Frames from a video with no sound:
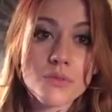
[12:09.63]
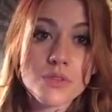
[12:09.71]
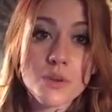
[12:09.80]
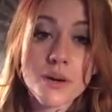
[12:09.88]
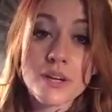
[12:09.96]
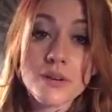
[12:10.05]

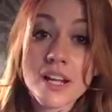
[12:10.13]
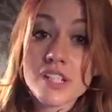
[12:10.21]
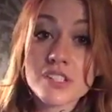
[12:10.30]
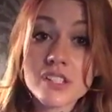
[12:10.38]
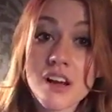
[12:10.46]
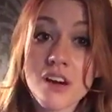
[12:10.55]
So I don't
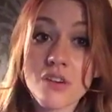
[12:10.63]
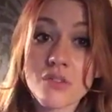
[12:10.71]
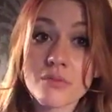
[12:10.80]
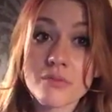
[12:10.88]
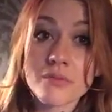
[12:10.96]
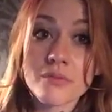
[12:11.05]
actually know.
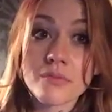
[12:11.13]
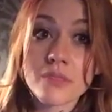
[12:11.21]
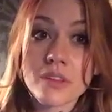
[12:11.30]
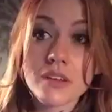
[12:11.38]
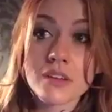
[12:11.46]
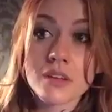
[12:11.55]

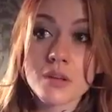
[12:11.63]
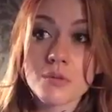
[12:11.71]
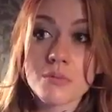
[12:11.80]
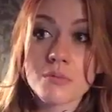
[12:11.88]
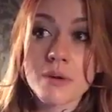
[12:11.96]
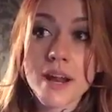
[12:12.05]

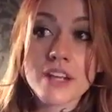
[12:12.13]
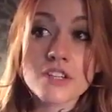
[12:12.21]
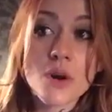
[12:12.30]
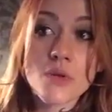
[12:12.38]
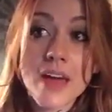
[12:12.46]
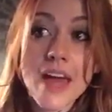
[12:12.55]
But I
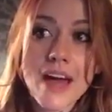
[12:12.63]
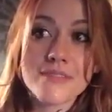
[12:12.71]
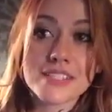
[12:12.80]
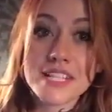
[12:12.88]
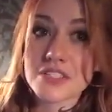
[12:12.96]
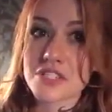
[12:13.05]
know they have
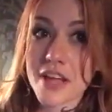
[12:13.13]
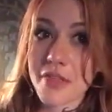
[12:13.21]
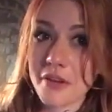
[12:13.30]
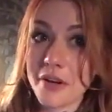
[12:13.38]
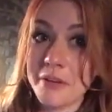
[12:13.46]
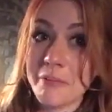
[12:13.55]
scenes together.